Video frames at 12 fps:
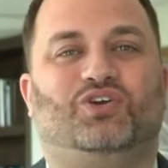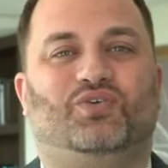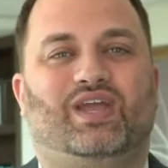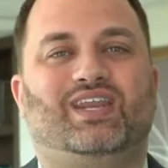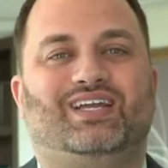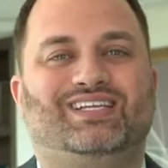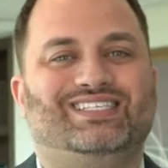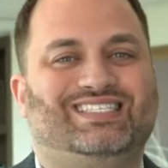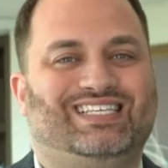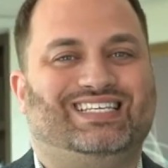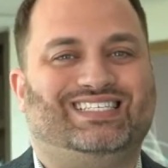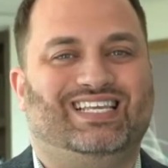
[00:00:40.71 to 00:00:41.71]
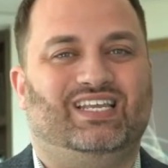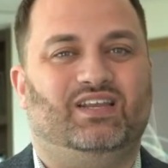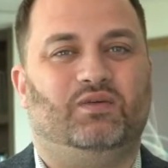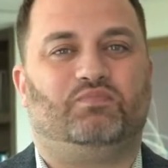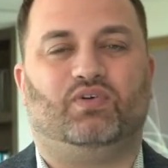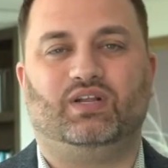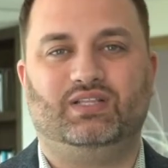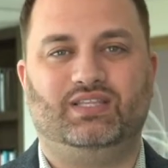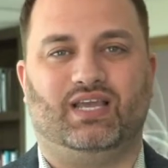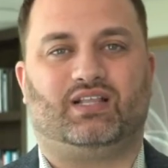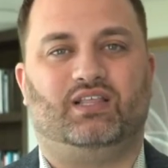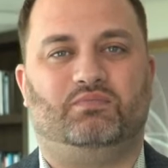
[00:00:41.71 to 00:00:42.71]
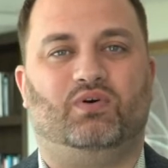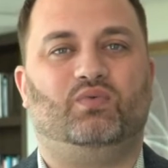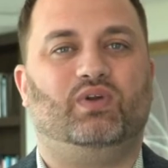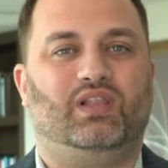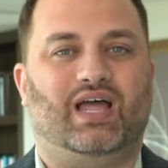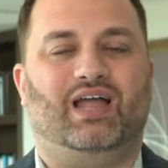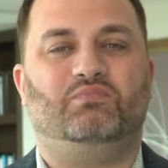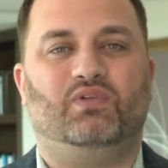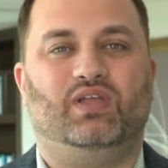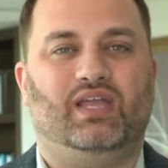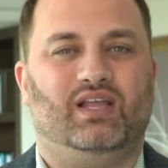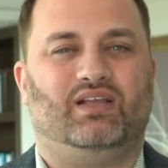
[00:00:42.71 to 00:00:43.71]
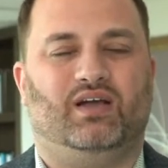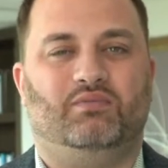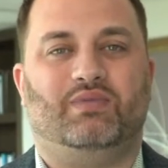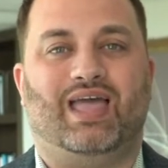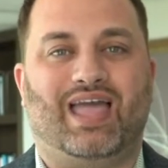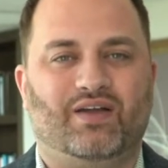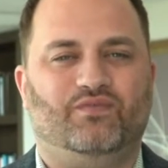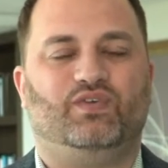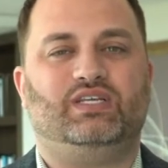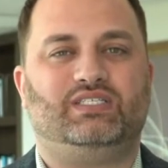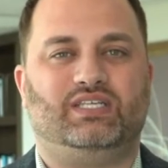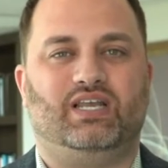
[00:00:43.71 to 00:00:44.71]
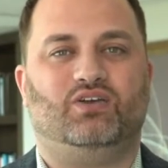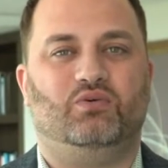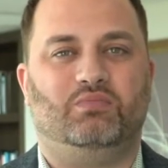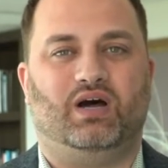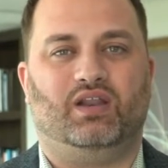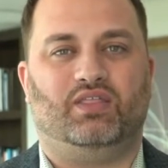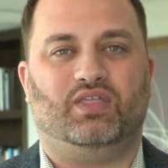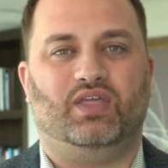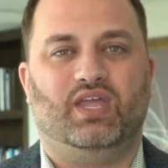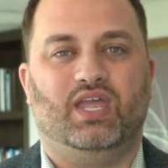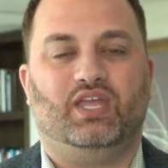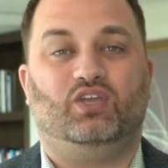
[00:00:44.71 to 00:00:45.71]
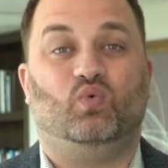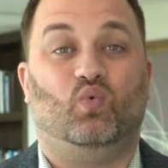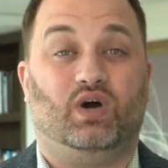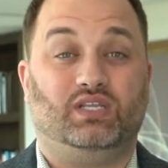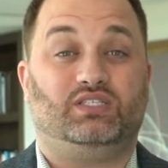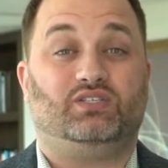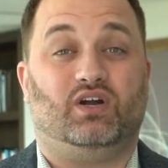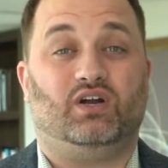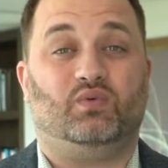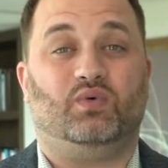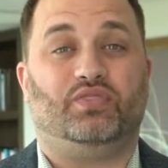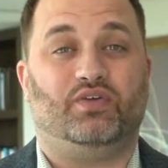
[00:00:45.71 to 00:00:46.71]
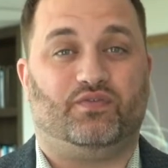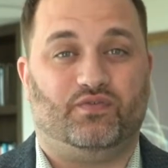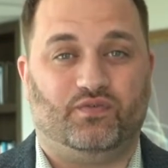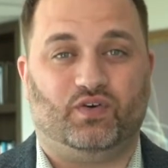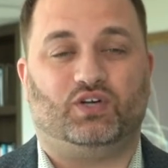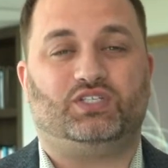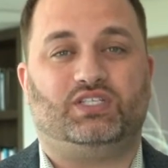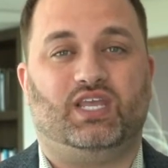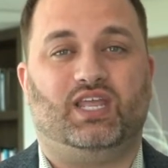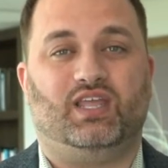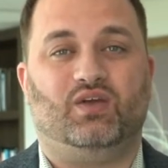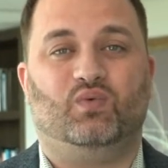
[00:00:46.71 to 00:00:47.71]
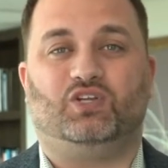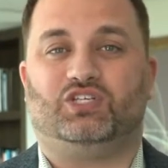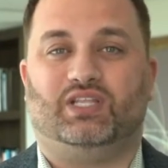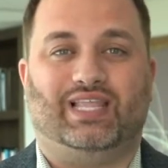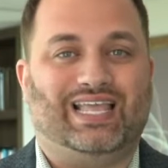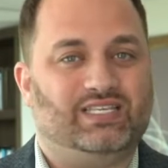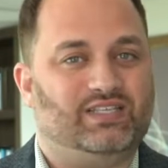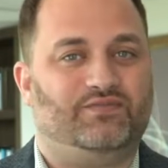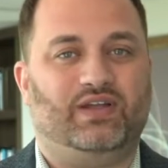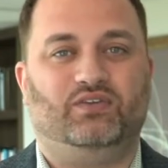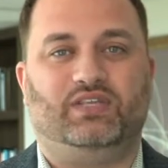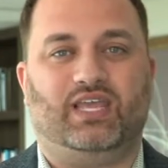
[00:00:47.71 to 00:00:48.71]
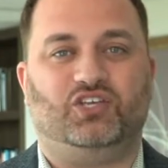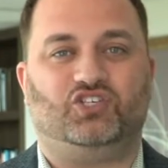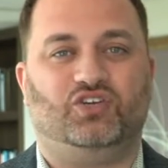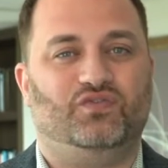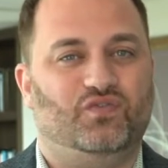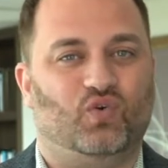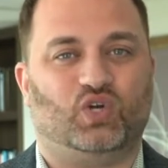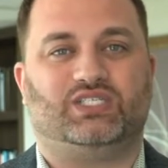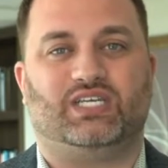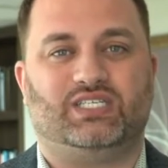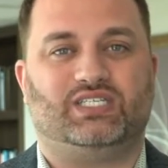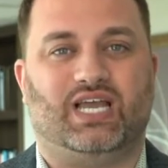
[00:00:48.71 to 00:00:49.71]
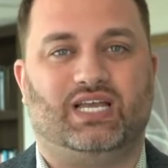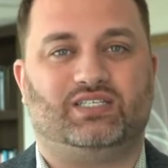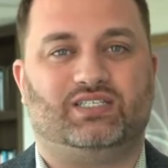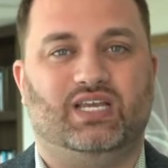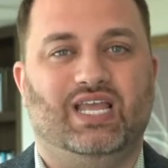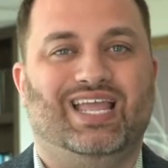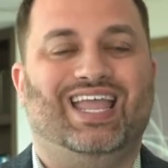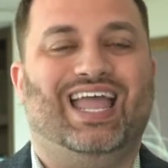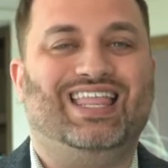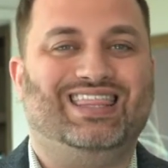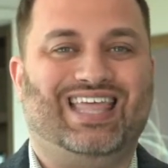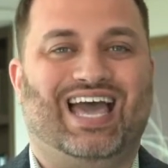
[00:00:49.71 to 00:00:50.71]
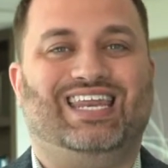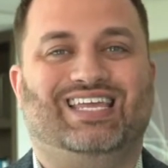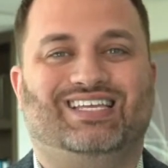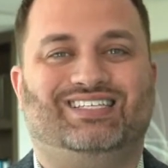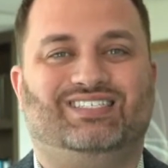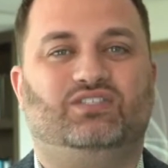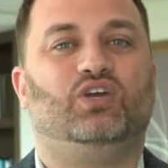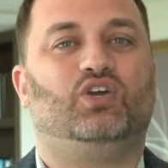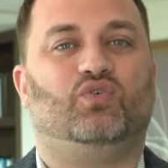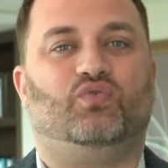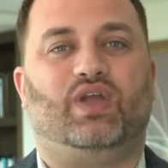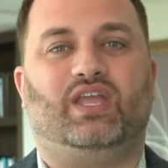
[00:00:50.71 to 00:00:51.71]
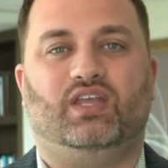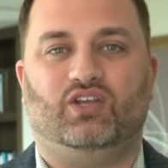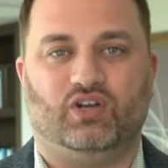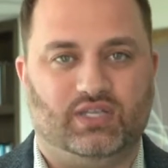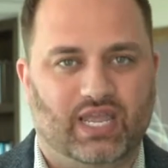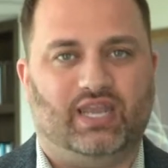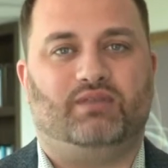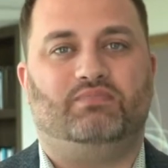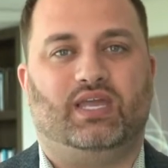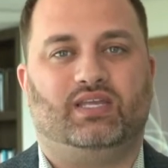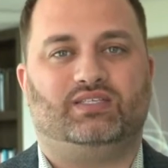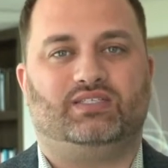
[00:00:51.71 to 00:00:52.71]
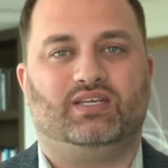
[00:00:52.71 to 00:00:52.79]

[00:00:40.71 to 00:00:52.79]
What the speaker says: create a consistent, predictable, reliable income every single month, you want to start with the first thing which lays the foundation for success, and that is to create your database.